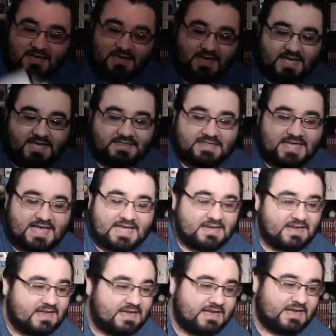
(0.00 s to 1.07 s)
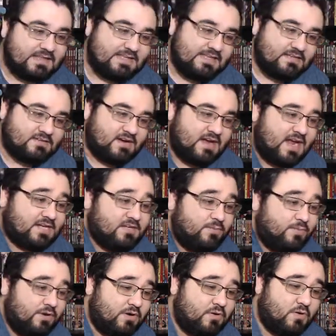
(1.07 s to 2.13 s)
get that. These are actually
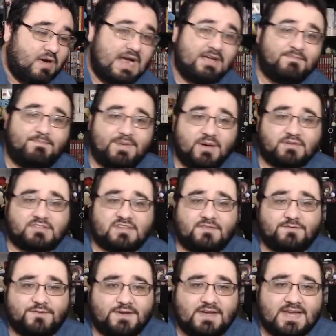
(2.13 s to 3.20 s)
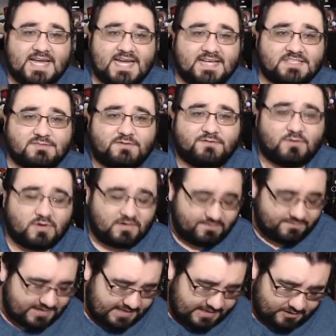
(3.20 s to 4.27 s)
pretty cool. I built some for you guys before in
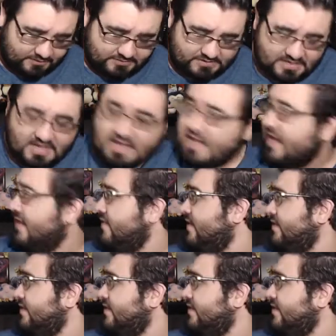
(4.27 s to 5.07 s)
videos, and they're